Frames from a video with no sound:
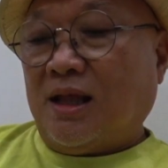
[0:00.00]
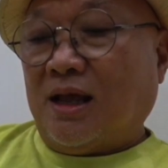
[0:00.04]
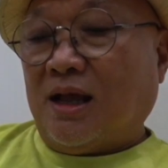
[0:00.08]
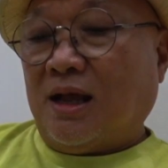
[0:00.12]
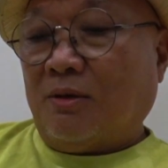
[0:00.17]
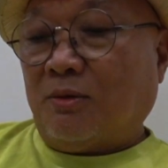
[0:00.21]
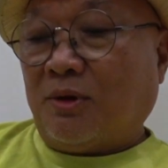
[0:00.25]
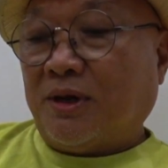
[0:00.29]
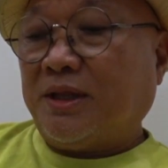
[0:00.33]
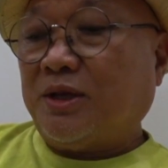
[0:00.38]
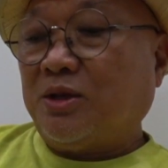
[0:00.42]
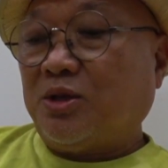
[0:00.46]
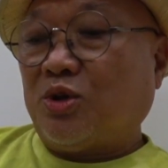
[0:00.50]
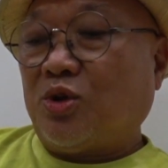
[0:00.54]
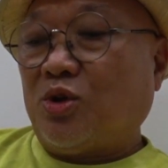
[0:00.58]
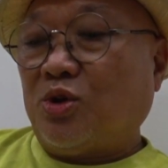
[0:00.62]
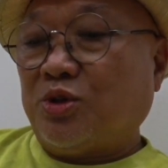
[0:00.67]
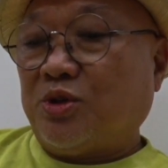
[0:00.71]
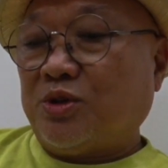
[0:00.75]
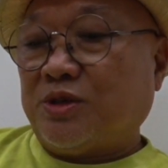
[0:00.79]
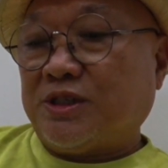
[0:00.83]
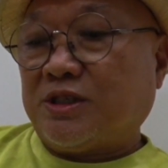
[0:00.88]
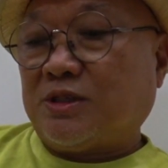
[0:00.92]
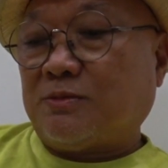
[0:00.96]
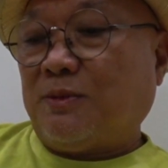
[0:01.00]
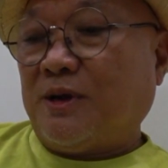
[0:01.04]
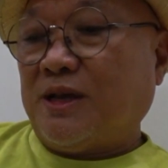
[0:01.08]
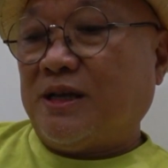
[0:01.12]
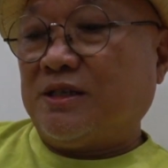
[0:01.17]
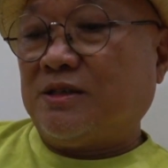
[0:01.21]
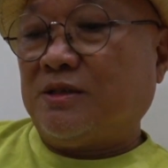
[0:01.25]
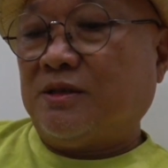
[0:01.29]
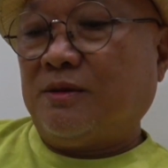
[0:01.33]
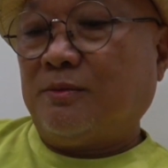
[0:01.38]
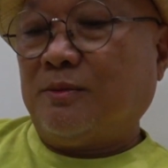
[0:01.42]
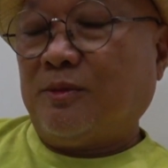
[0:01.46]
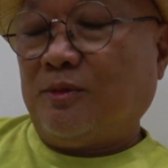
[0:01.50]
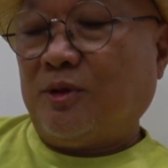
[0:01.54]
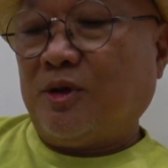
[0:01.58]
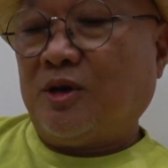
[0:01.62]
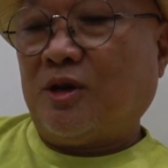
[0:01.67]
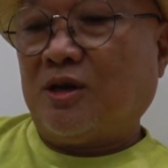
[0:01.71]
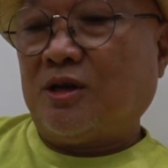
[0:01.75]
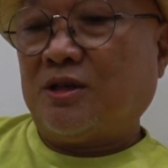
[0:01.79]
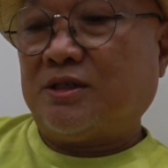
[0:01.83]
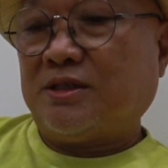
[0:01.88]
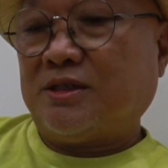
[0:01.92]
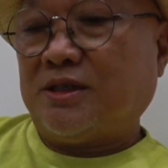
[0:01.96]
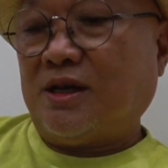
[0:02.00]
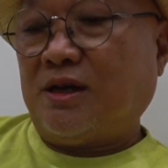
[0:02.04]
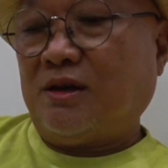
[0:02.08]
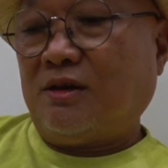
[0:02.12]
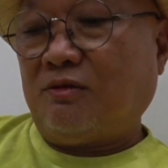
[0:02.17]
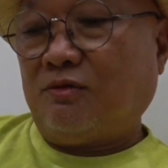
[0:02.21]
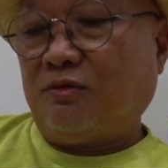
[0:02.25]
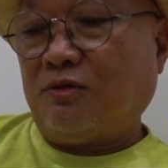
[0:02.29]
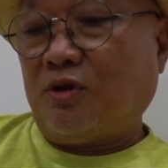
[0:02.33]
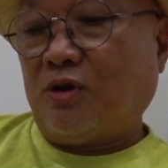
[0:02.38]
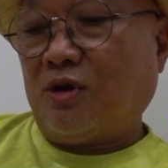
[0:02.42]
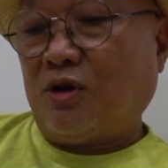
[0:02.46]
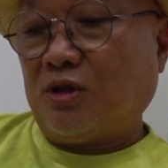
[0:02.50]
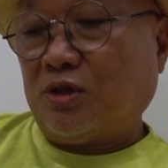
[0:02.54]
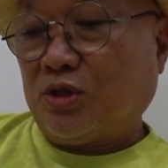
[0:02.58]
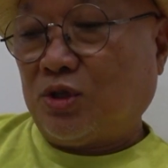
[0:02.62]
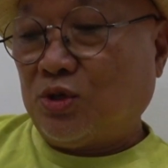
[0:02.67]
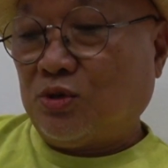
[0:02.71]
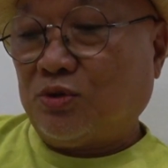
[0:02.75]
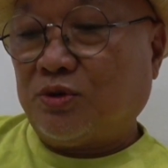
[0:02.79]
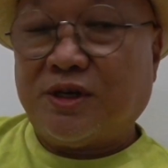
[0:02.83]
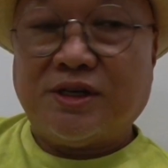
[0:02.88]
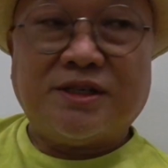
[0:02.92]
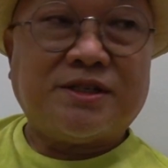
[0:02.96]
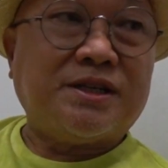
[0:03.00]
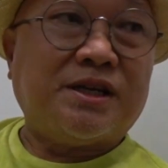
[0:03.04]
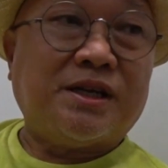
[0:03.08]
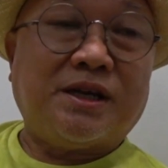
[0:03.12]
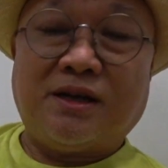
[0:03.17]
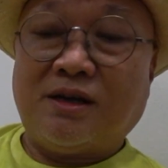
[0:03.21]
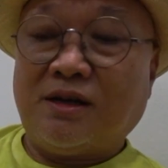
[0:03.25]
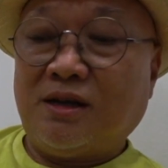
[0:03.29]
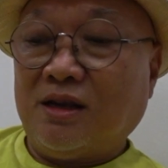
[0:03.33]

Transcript: I wanted to go to this place because for two reasons.